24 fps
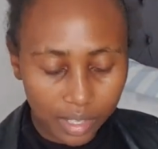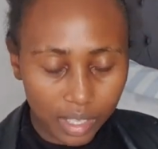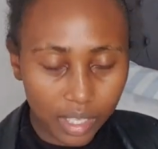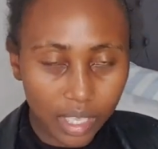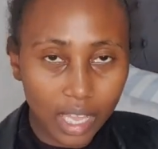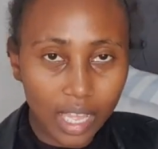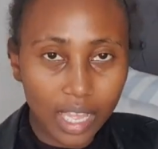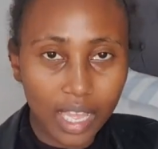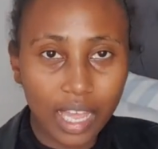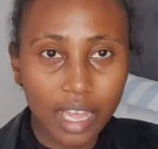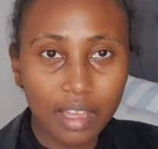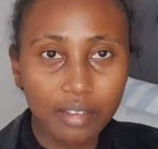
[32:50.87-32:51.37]

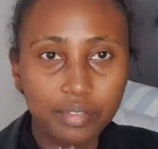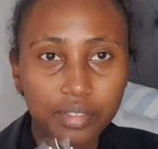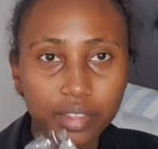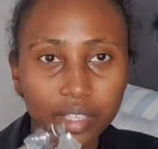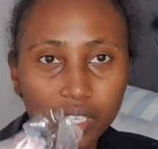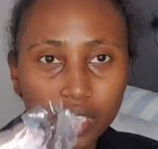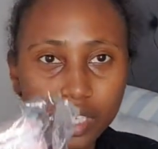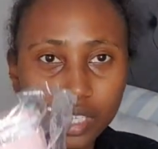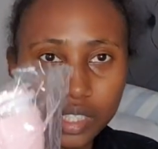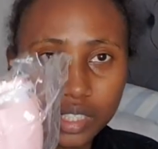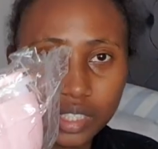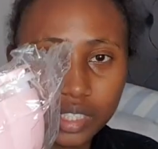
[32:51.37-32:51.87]
I have
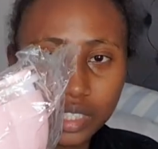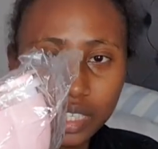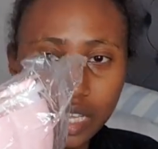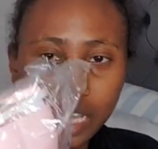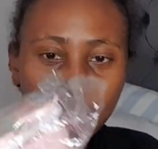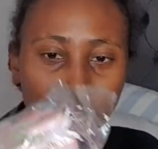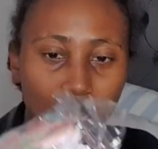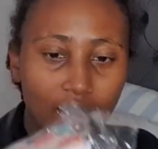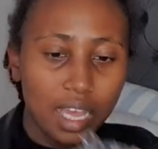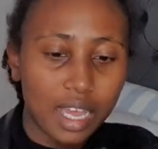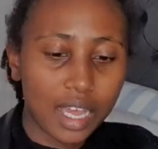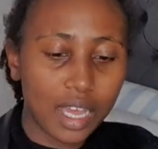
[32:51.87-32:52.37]
this.
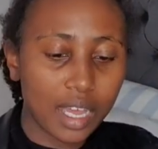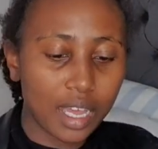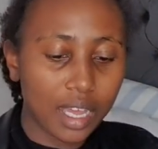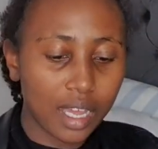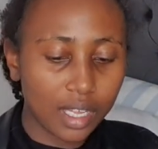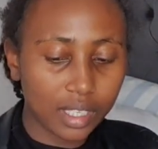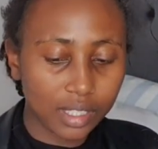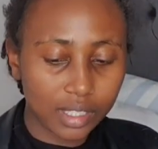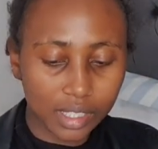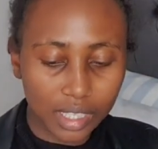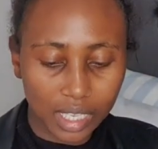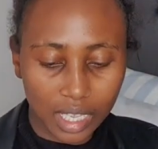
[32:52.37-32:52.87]

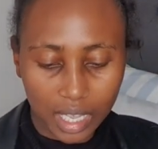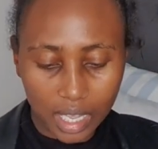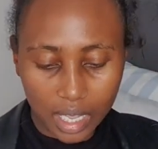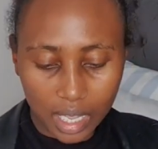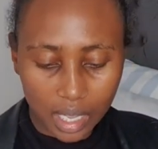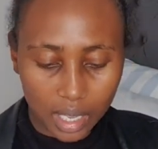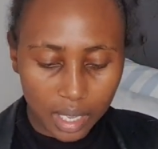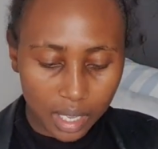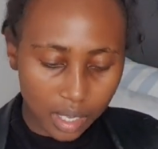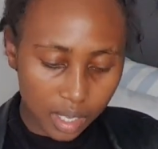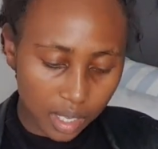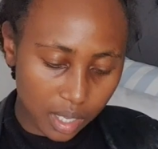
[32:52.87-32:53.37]
It's
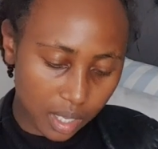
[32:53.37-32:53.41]
a